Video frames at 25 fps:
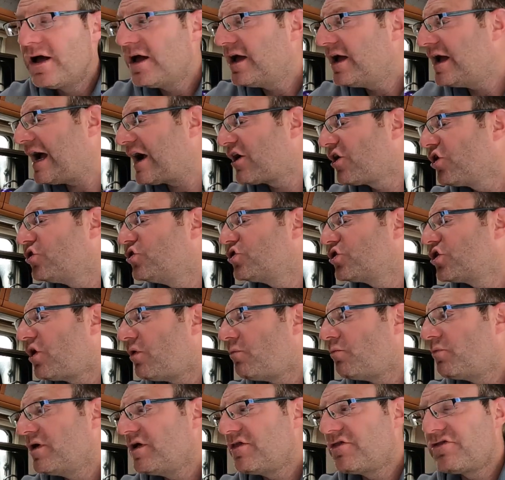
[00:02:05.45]
I could have
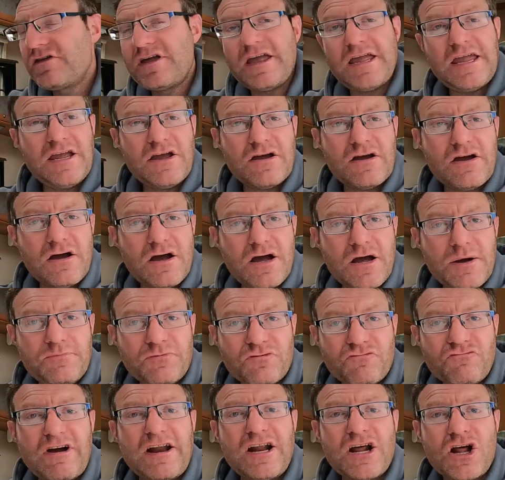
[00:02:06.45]
gone with the
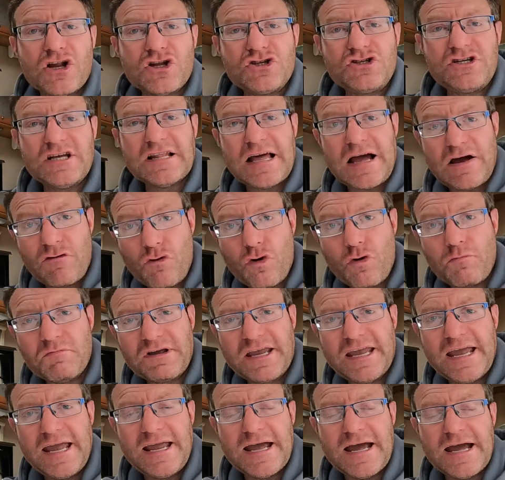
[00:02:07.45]
Renology like or
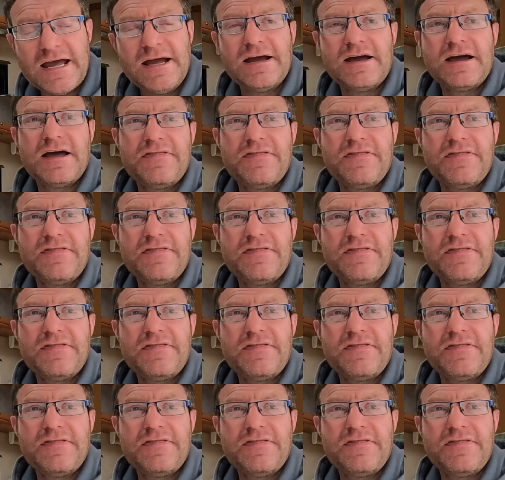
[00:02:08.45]
Magia